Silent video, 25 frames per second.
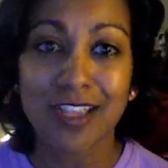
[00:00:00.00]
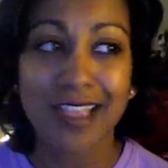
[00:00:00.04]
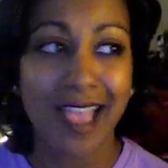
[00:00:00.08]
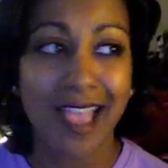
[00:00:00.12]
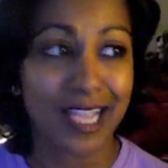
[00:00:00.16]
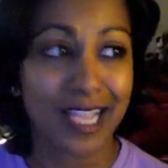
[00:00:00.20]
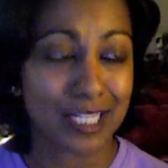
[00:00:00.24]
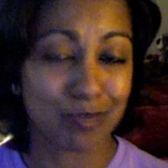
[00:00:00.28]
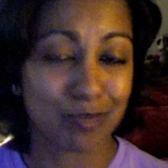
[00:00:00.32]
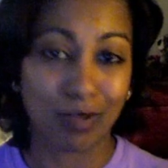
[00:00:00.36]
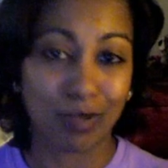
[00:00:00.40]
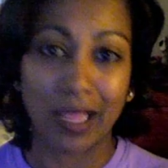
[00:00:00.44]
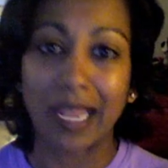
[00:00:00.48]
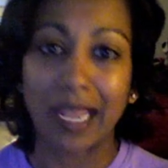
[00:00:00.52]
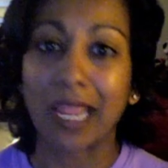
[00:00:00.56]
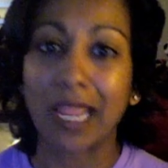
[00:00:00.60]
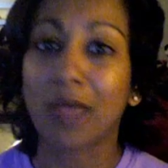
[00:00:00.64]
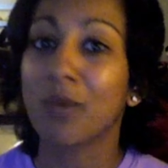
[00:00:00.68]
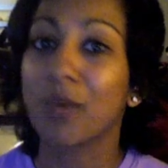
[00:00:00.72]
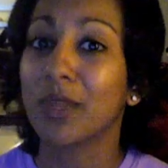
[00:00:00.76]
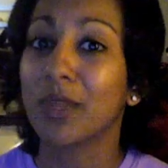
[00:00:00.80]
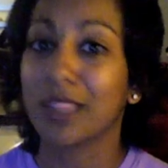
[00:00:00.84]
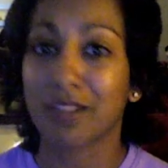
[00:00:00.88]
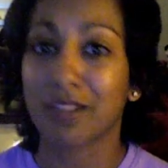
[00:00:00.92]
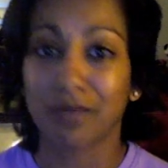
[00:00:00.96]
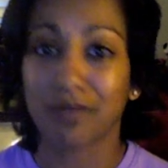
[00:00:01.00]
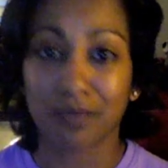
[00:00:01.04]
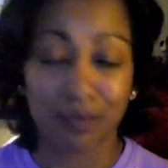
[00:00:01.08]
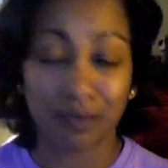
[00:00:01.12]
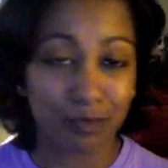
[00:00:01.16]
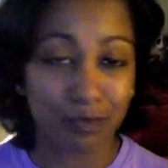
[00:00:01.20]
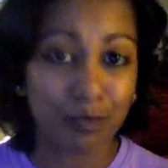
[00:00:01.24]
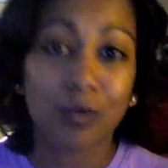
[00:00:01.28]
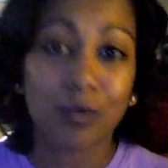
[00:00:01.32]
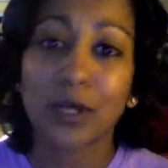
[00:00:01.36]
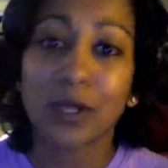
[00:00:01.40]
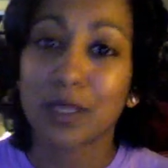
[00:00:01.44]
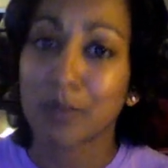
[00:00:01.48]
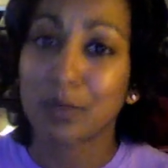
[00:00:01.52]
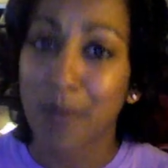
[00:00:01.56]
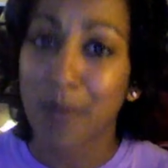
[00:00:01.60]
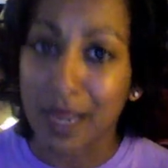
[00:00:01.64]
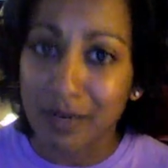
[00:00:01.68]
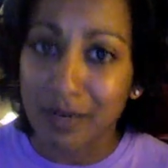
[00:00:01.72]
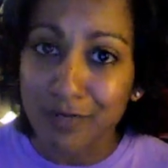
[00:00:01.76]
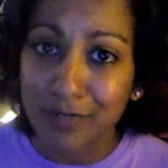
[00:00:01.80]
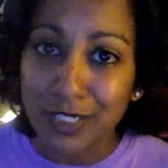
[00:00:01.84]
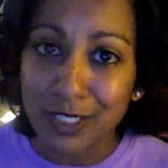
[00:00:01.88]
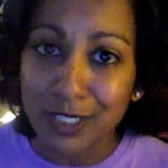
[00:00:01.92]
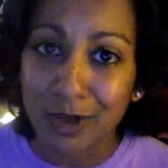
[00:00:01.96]
explaining what the what the
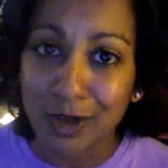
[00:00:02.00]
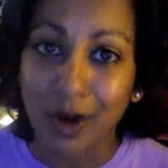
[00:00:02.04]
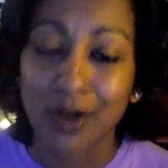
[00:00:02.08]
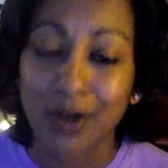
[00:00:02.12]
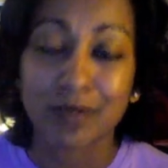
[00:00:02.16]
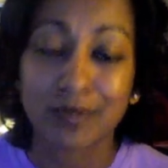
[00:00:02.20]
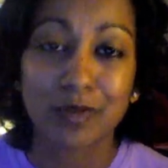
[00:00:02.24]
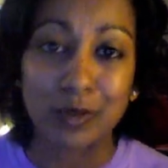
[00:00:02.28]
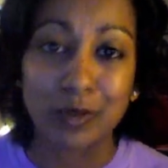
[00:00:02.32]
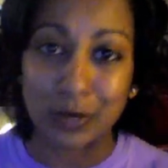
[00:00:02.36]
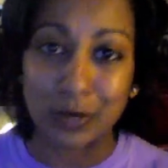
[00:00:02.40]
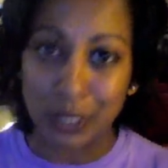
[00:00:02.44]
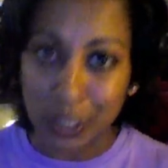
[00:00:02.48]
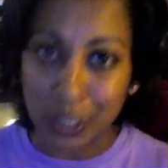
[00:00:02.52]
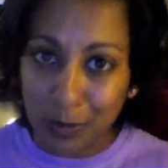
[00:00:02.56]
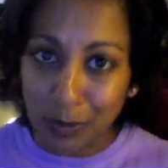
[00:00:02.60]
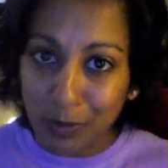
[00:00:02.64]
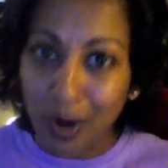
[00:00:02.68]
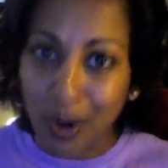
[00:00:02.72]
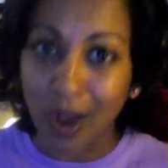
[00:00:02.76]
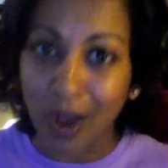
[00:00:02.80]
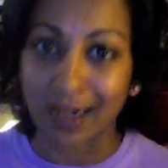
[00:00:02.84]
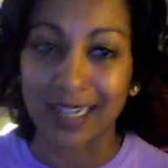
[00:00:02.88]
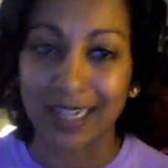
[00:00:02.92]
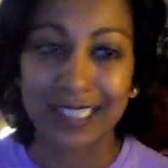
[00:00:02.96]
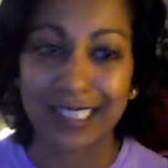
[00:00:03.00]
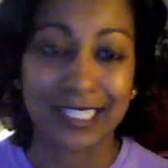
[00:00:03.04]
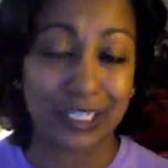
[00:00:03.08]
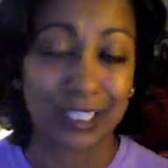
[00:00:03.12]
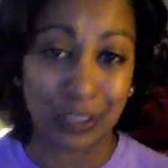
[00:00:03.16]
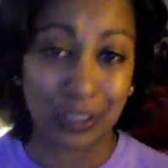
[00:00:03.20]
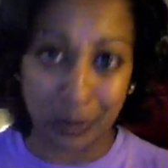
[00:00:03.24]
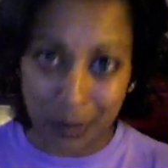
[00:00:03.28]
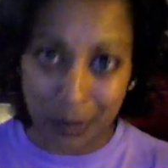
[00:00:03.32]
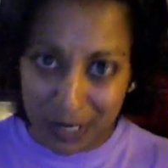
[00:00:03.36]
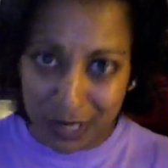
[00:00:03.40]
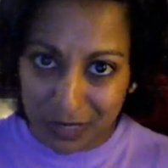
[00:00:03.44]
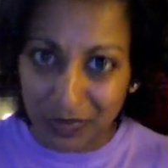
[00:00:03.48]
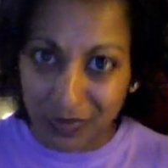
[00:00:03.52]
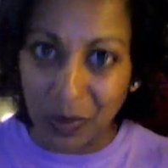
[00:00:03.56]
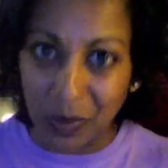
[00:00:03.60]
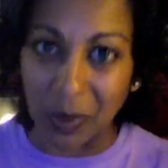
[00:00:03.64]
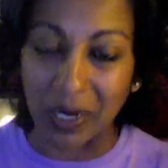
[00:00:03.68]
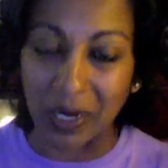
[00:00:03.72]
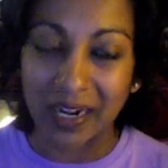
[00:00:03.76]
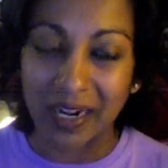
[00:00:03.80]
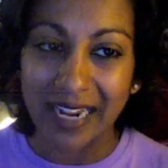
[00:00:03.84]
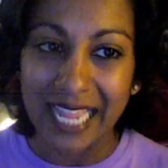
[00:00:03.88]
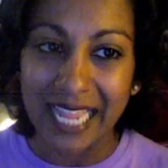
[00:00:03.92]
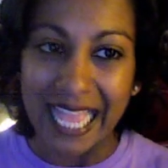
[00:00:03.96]
benefits are of using your product and who it's
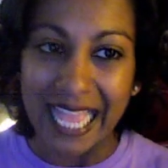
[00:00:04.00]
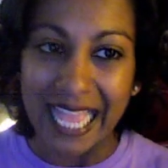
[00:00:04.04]
for,